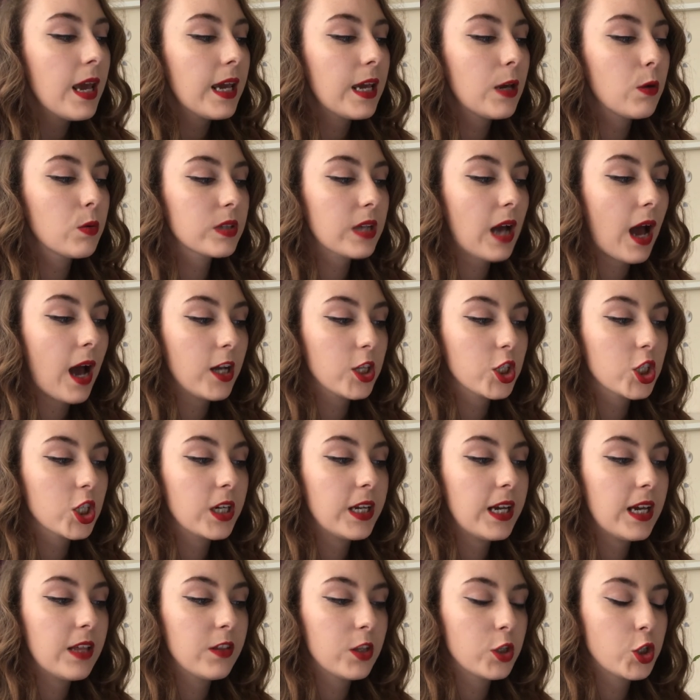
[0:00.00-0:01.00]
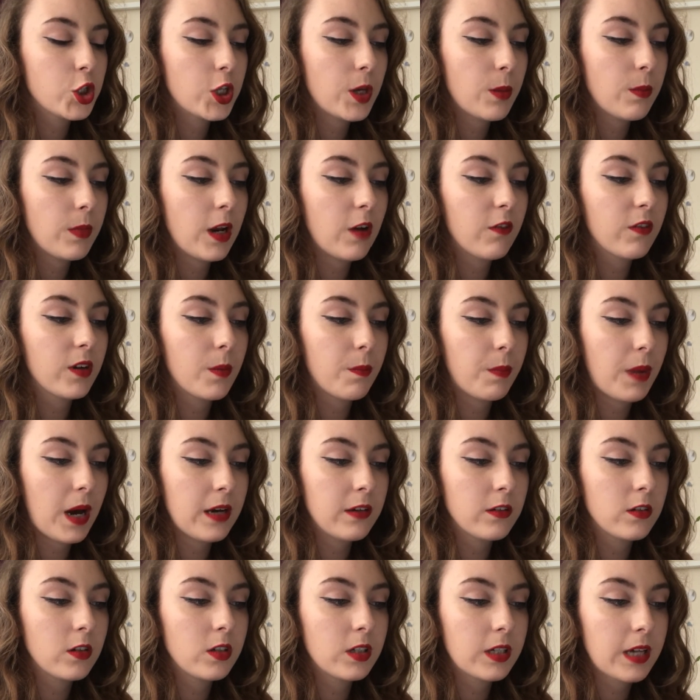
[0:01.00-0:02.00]
He was actually in the chimney of an
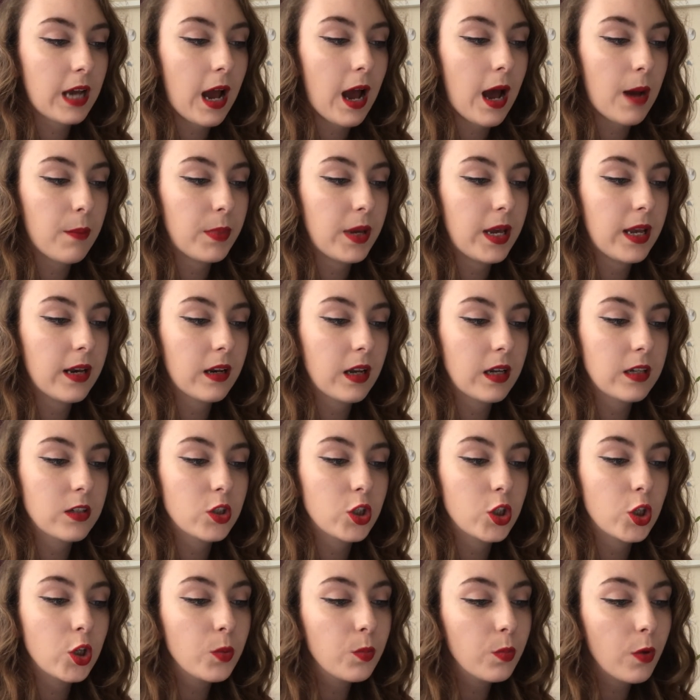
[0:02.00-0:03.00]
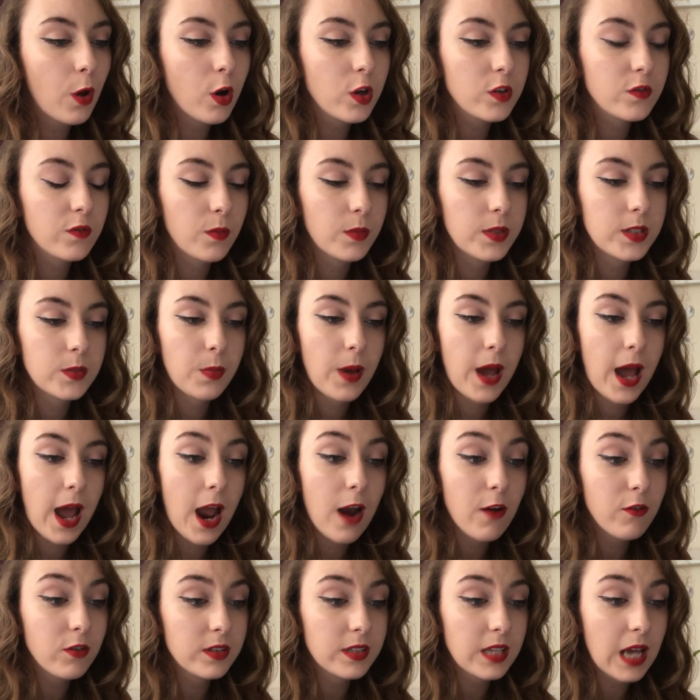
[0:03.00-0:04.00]
abandoned cabin like 2 blocks from his
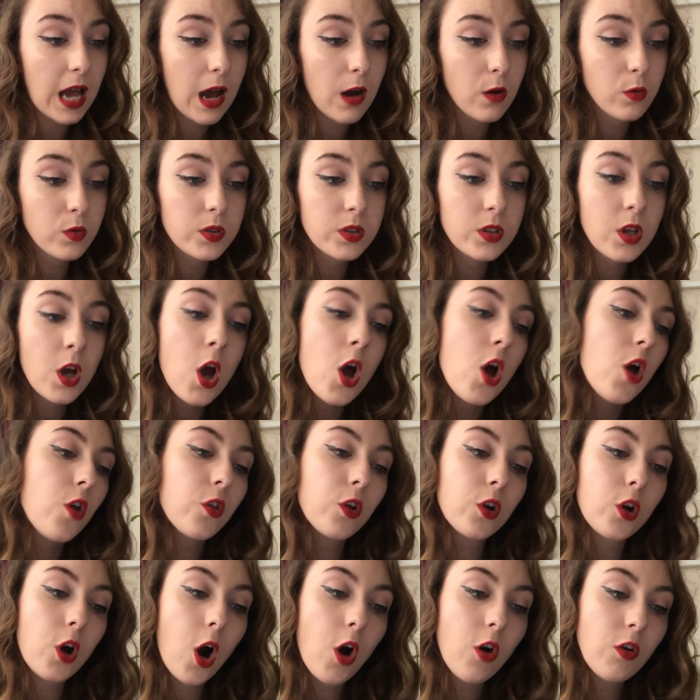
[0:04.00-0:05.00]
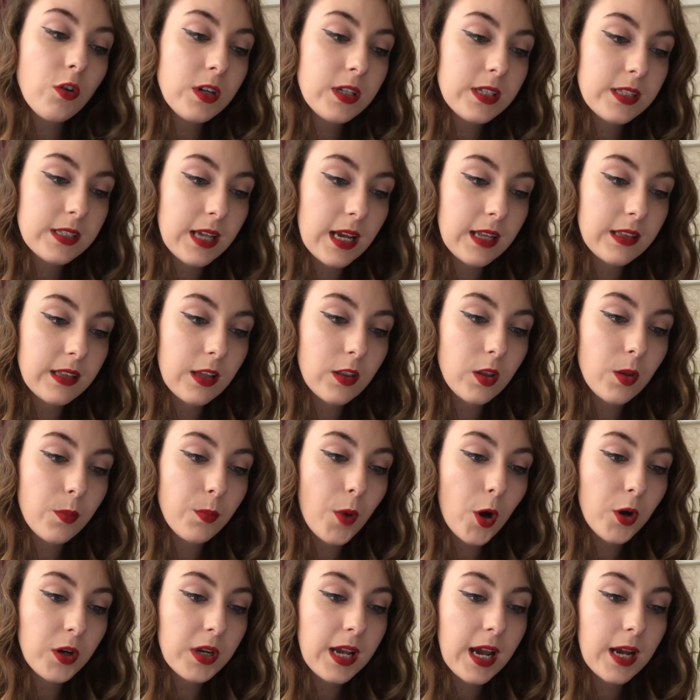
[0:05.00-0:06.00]
parents' house. The coroner said that the
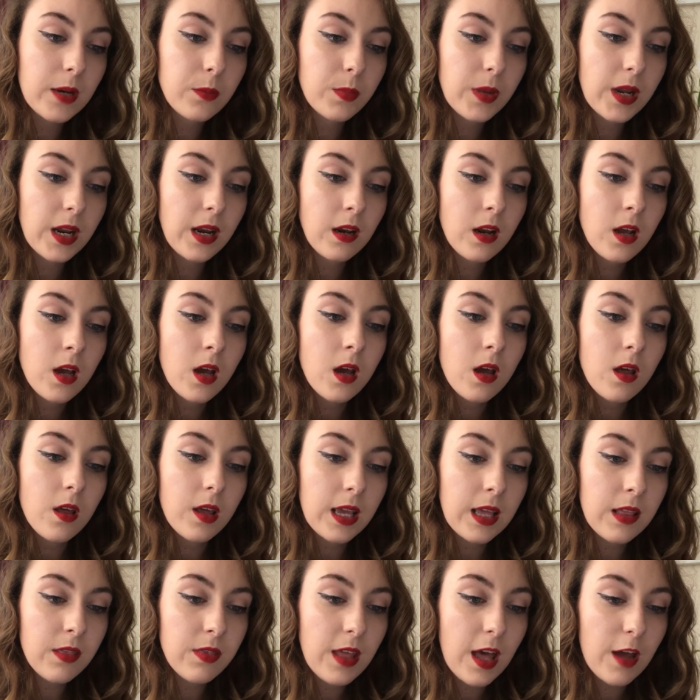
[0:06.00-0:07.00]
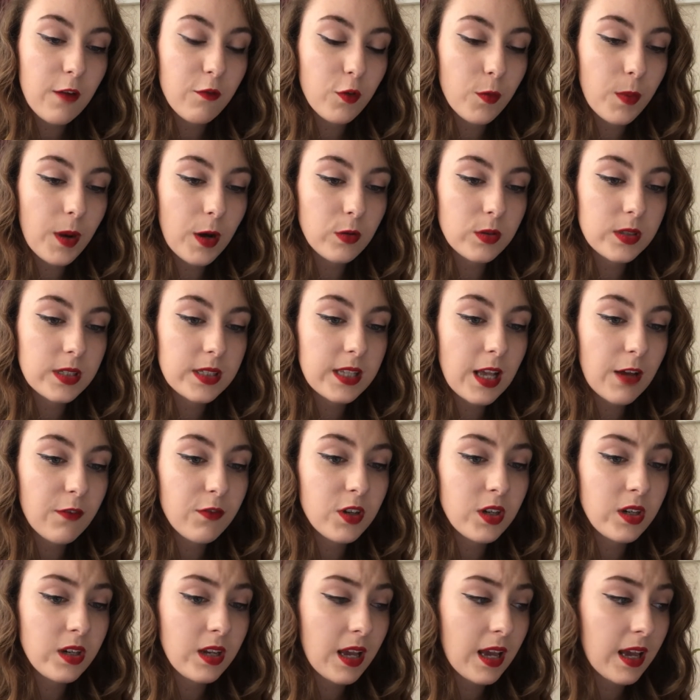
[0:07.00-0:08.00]
body had been in there for about
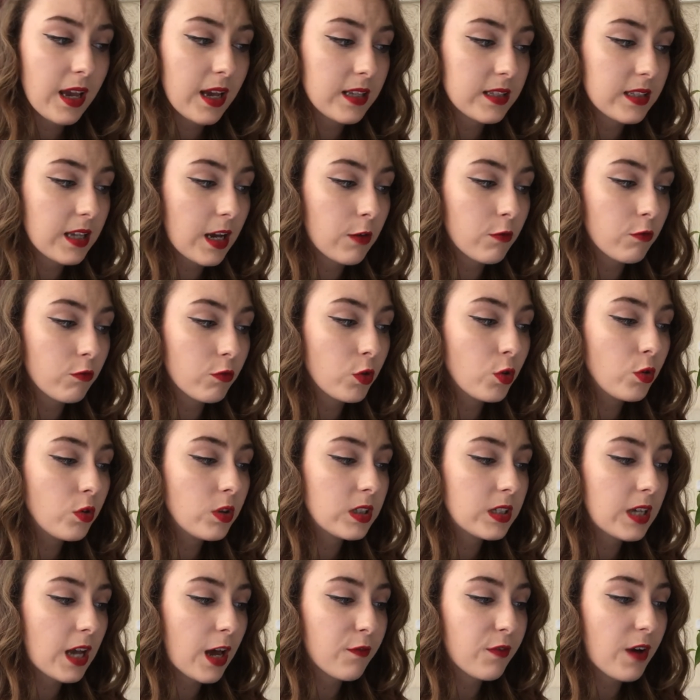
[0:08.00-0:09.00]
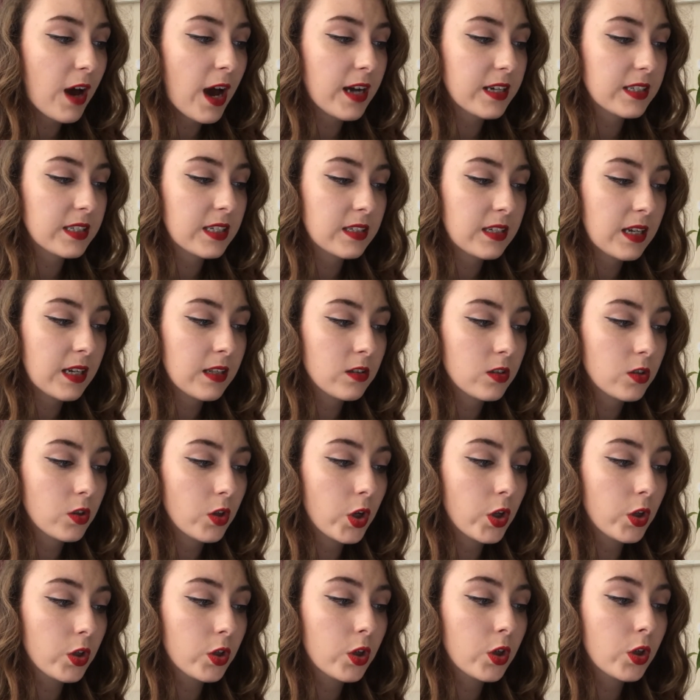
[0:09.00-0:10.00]
7 years and ruled the death
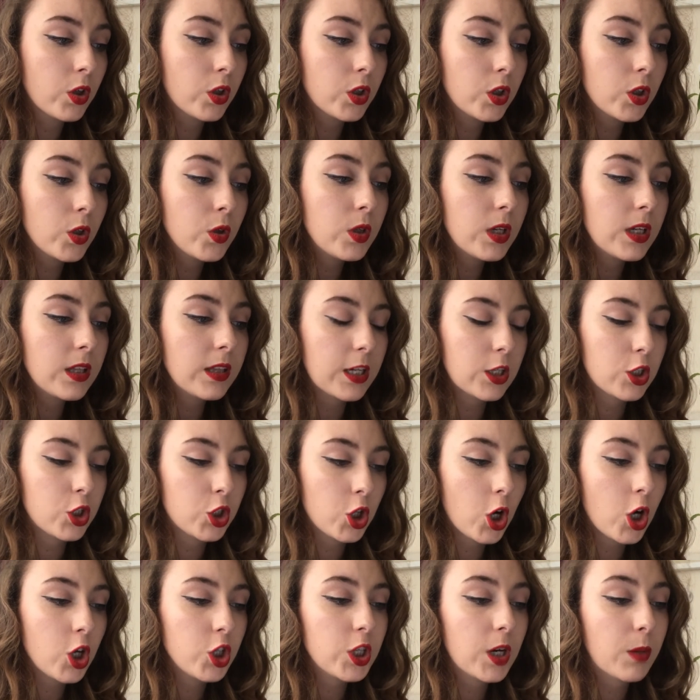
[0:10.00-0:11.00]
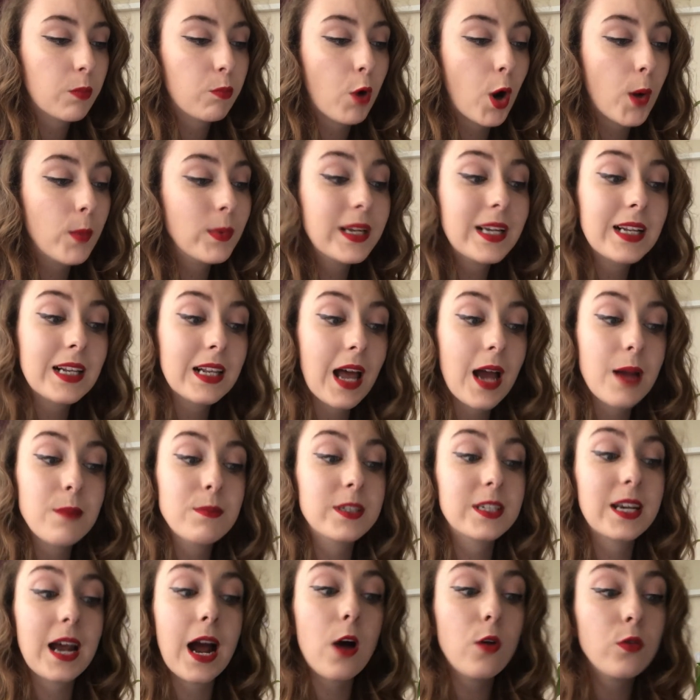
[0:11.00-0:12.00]
accidental, concluding that Josh had probably
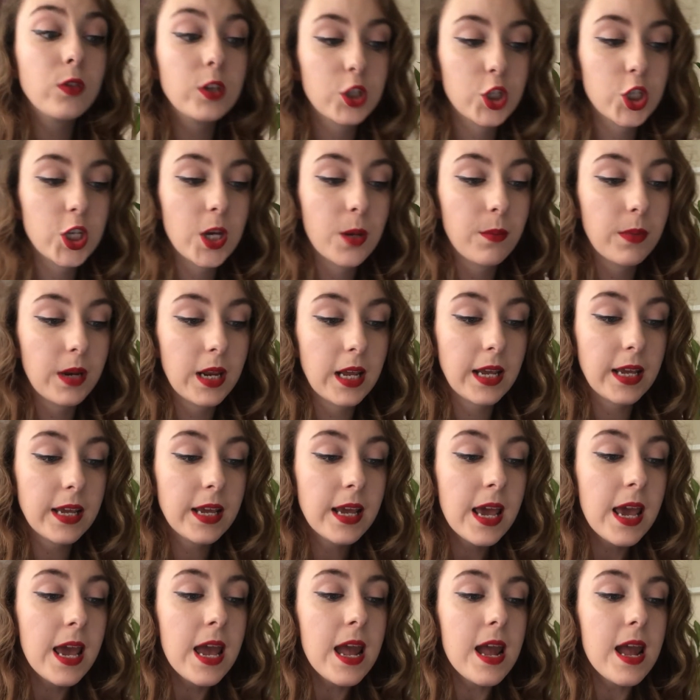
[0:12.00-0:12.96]
climbed down the chimney